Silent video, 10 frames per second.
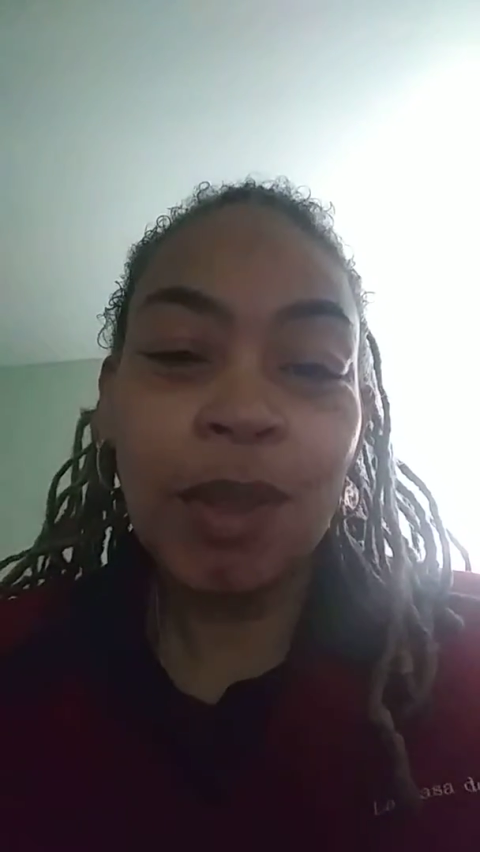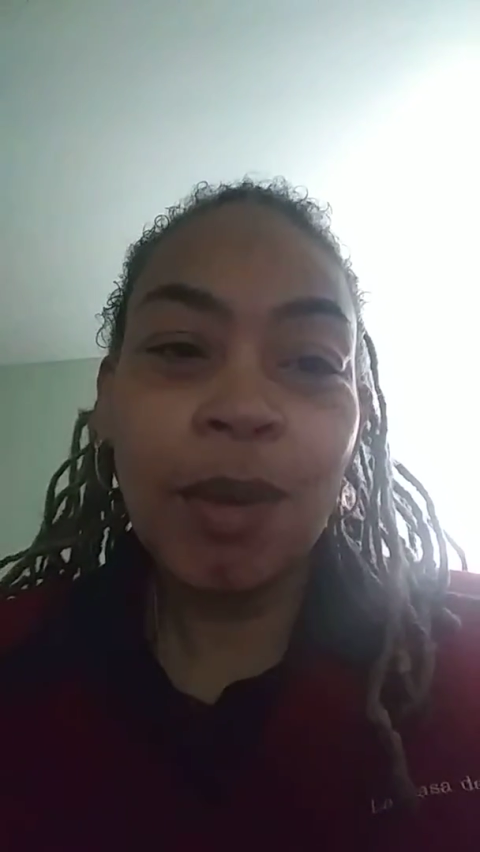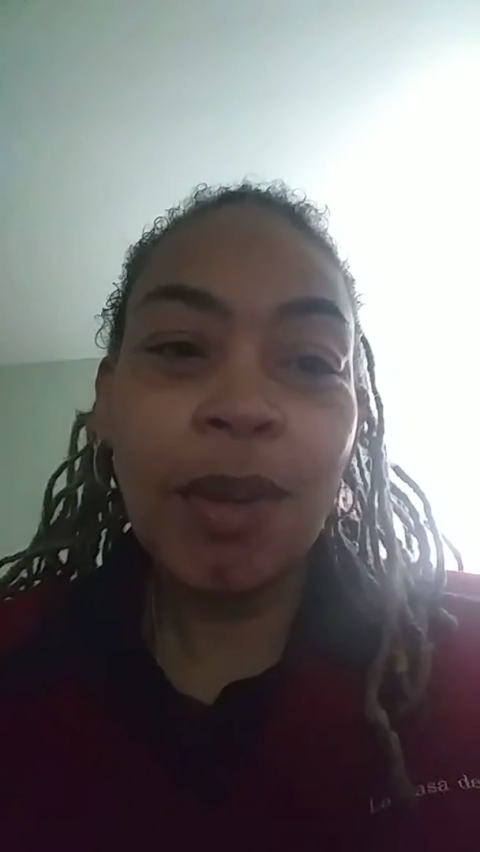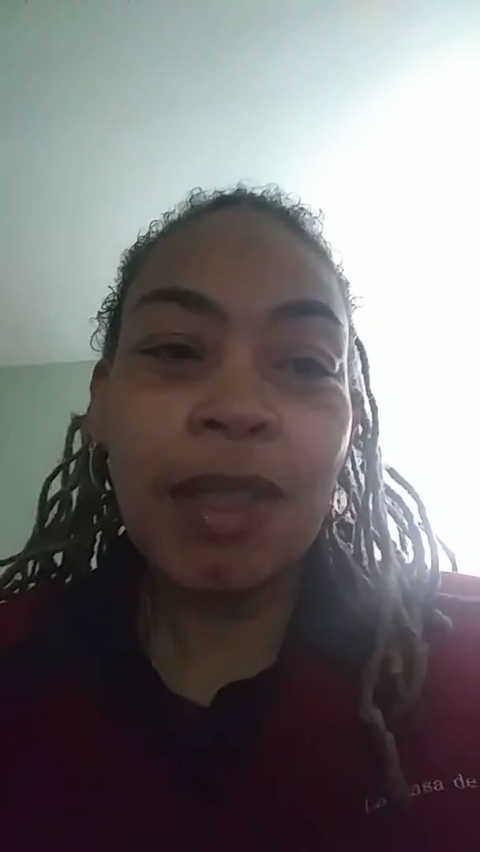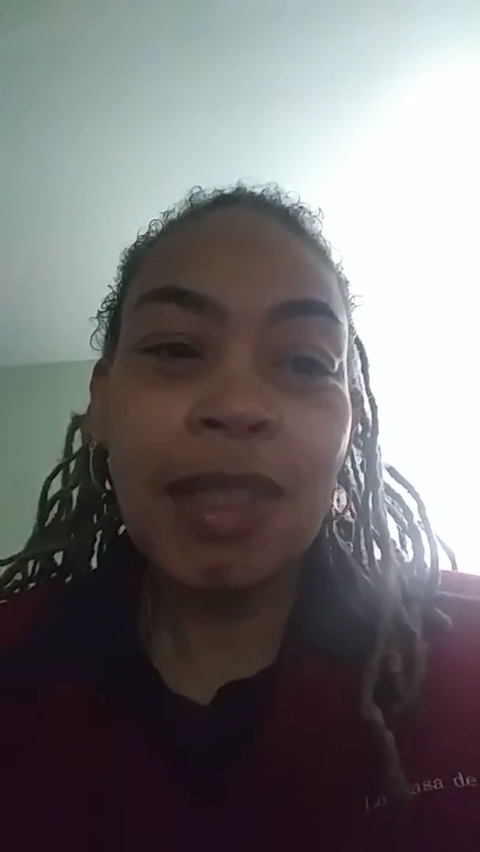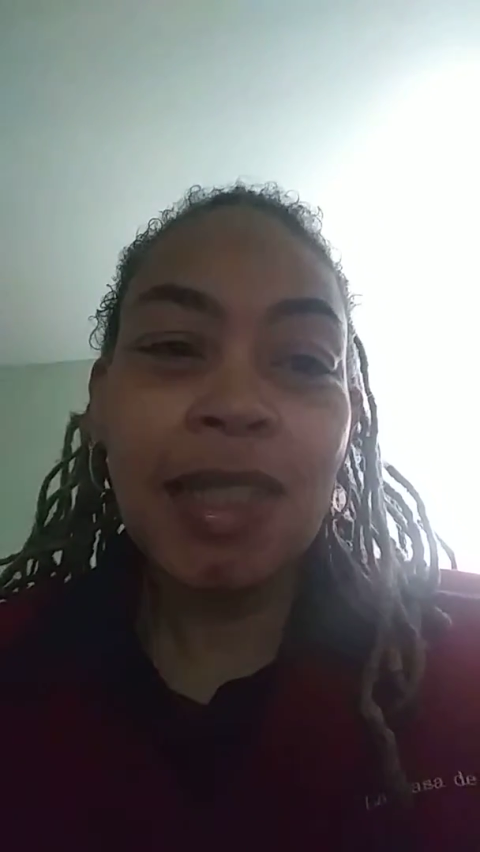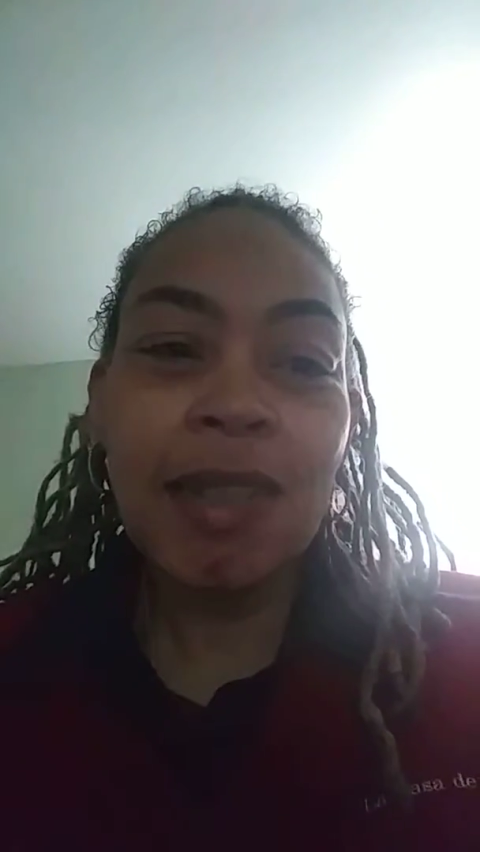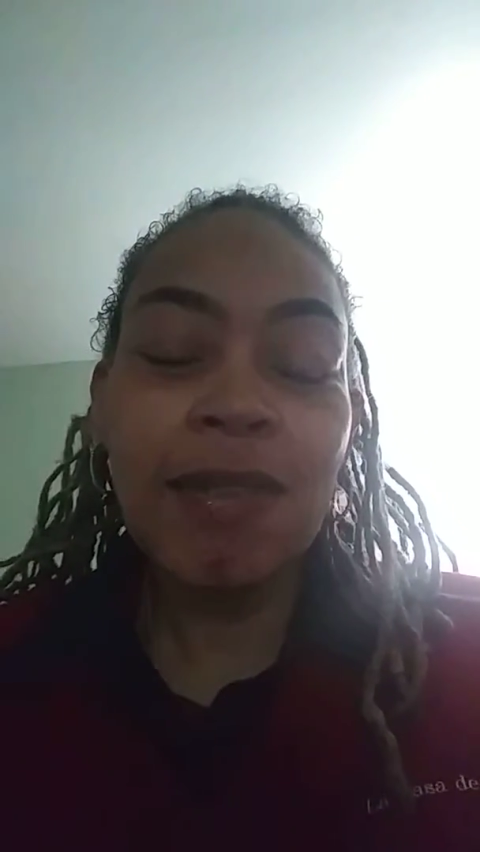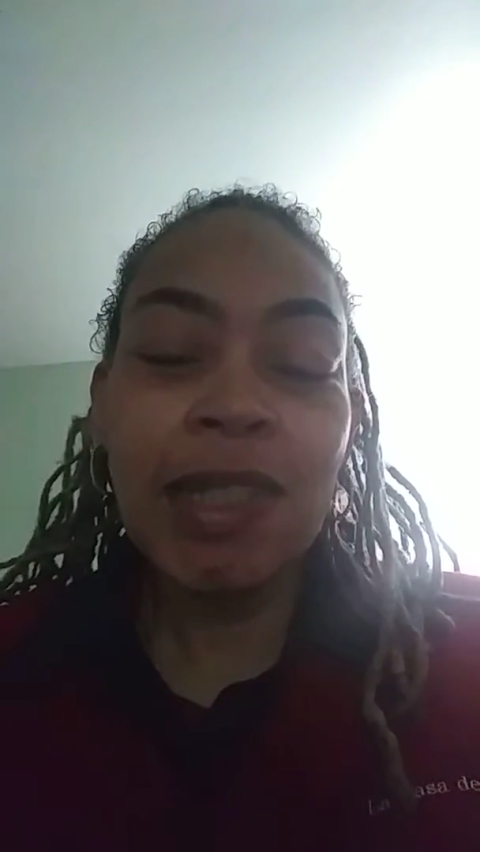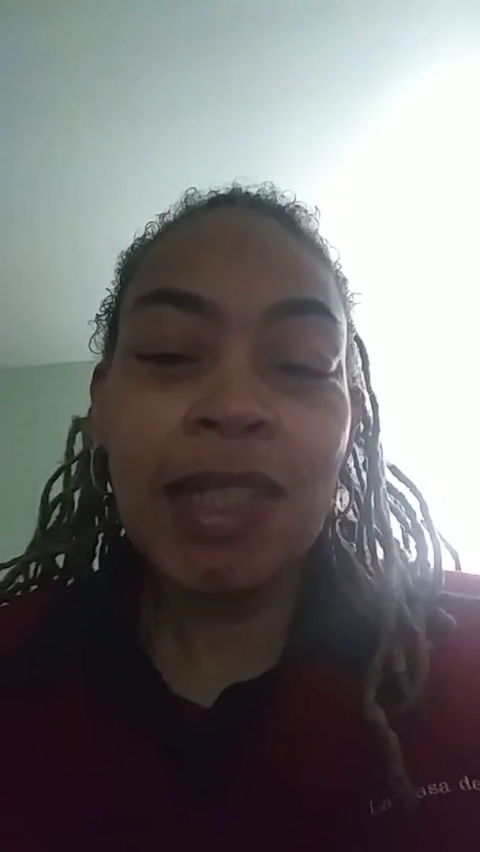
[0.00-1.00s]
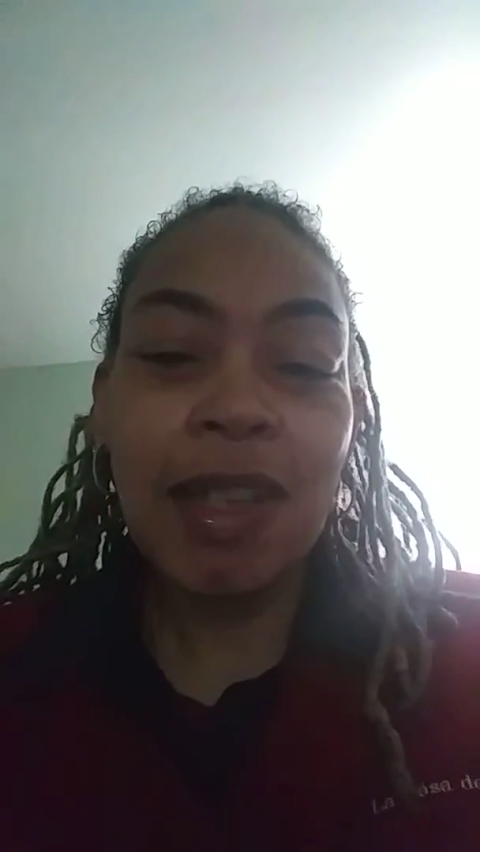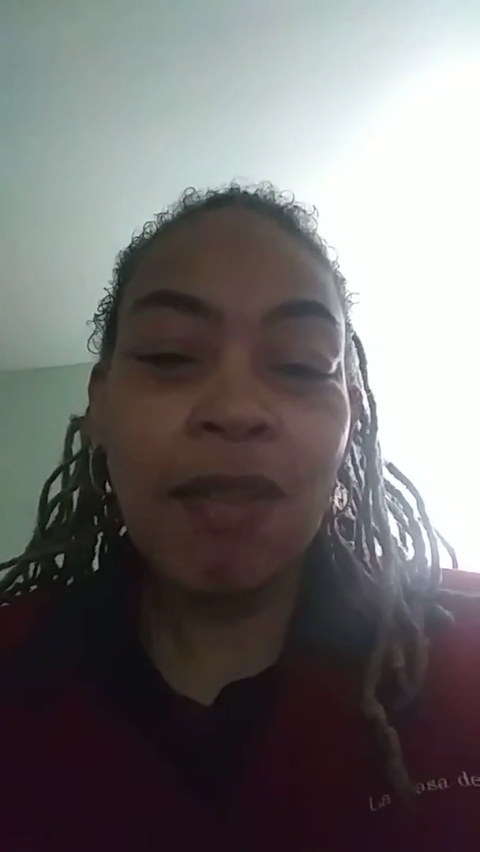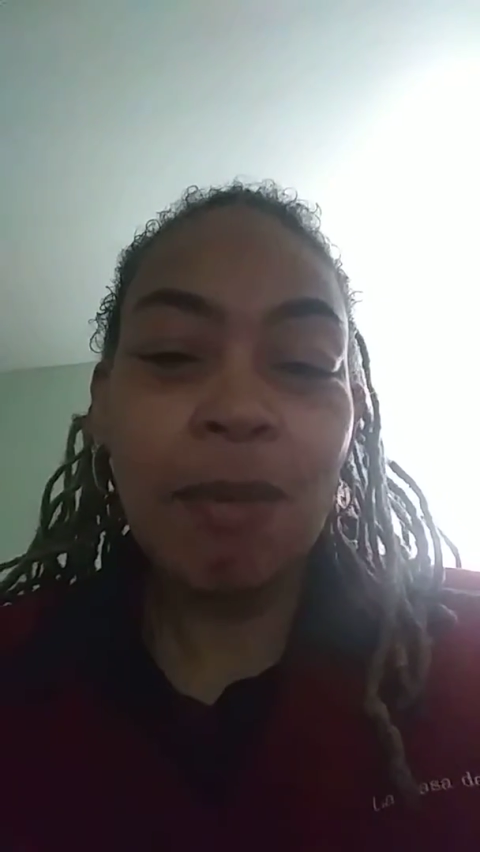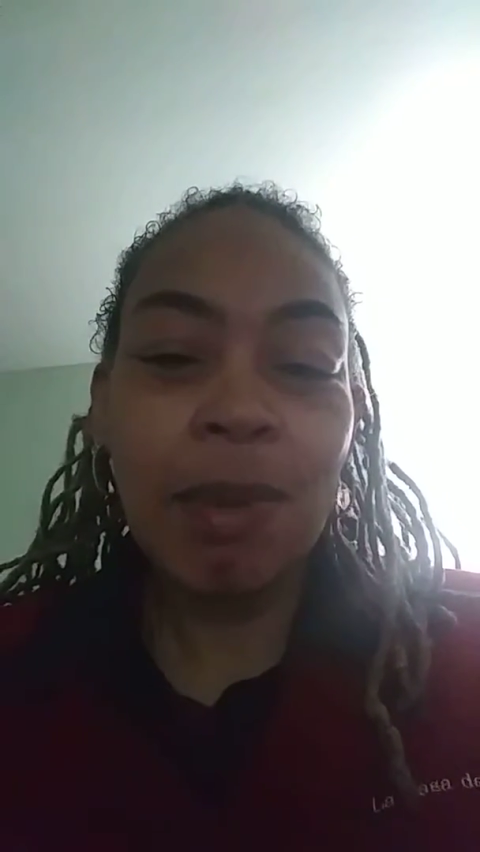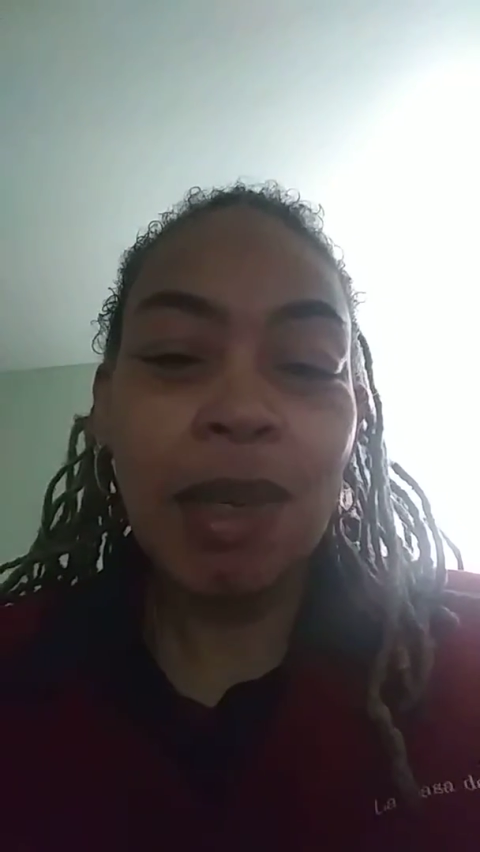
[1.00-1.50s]
call this evening,
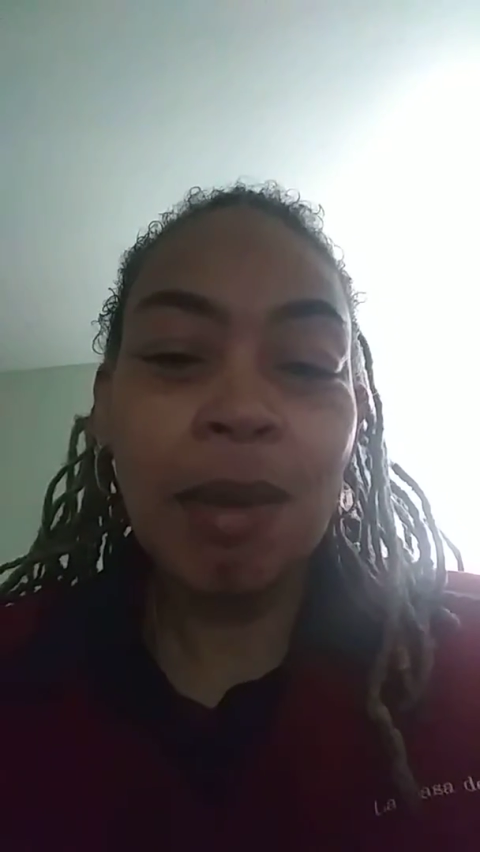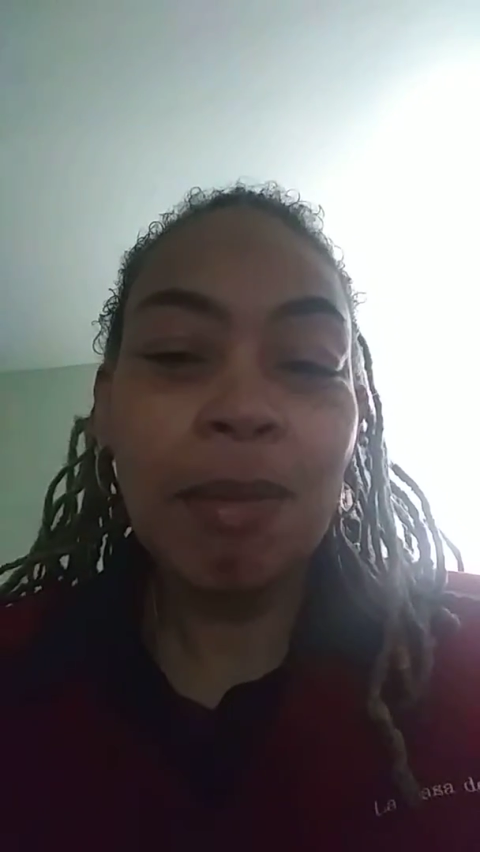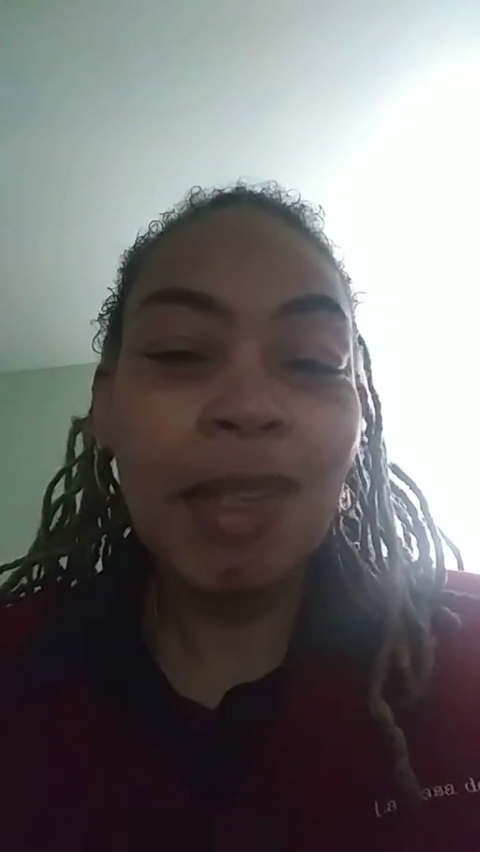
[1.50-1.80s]
7 p.m.